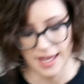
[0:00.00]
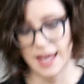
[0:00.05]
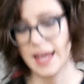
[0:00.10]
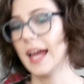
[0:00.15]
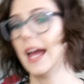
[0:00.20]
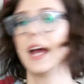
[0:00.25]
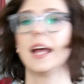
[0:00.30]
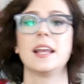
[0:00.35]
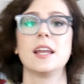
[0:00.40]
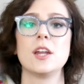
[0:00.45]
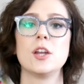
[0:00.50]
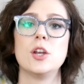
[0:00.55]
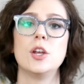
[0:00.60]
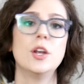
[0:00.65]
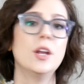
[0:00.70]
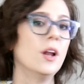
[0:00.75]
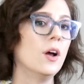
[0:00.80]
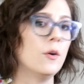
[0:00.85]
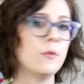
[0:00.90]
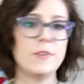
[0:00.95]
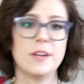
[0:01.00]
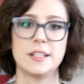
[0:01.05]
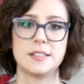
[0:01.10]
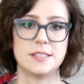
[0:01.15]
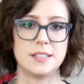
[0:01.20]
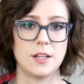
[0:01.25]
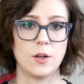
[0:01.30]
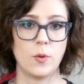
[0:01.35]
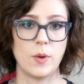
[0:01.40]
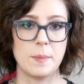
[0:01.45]
And no
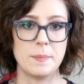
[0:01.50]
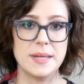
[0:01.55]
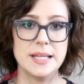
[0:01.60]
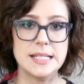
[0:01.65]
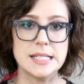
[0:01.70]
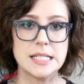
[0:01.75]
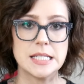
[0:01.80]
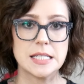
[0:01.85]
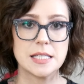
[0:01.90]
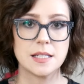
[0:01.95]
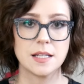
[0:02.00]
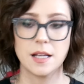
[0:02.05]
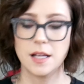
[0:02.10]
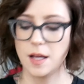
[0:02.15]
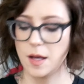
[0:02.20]
fancy equipment.